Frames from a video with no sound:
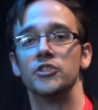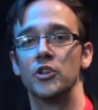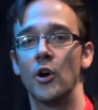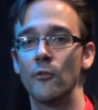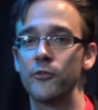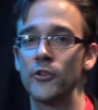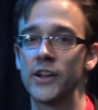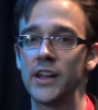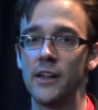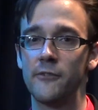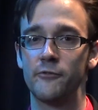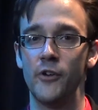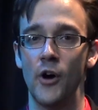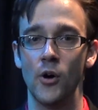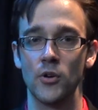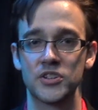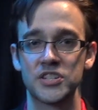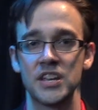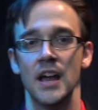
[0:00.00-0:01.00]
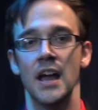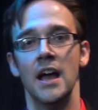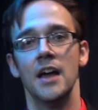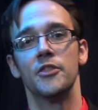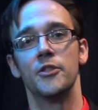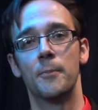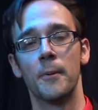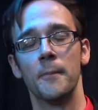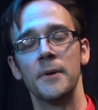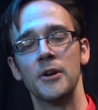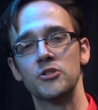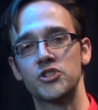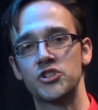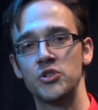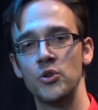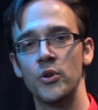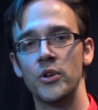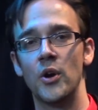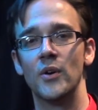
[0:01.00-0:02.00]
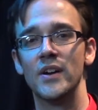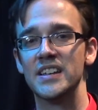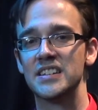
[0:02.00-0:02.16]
Don't forget, folks, the Premier Studio